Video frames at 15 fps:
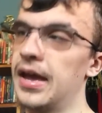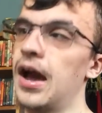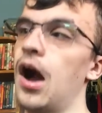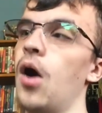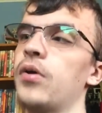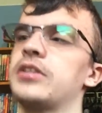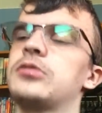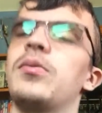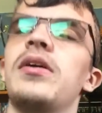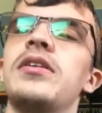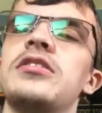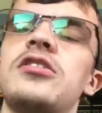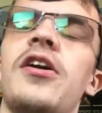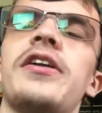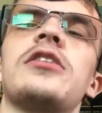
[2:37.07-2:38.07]
Oh, and this
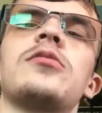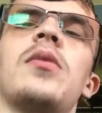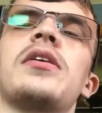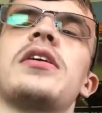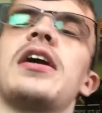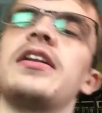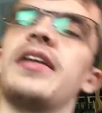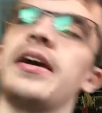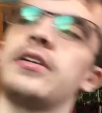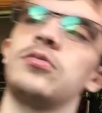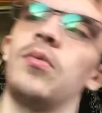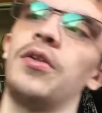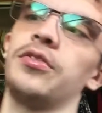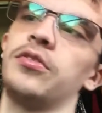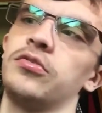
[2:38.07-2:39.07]
one, sorry, this one collects
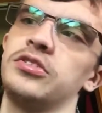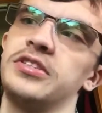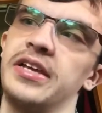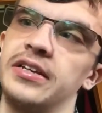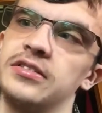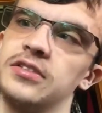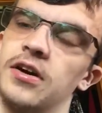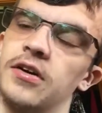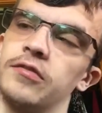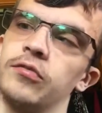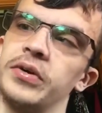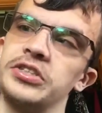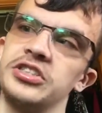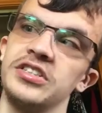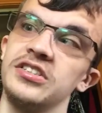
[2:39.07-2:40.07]
one through six of
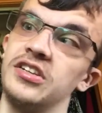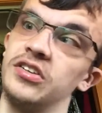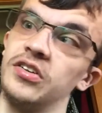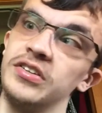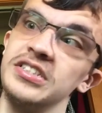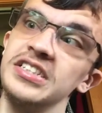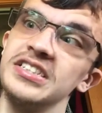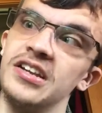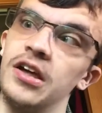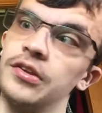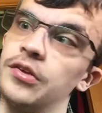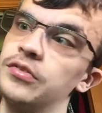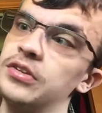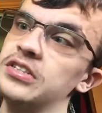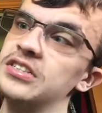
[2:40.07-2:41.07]
Wytches. Although it doesn't,
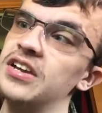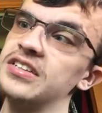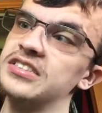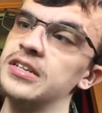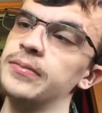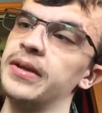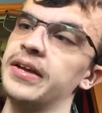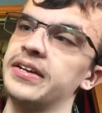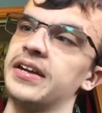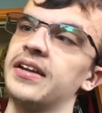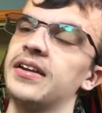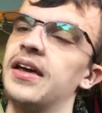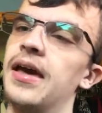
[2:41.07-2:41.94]
although it does not seem like that.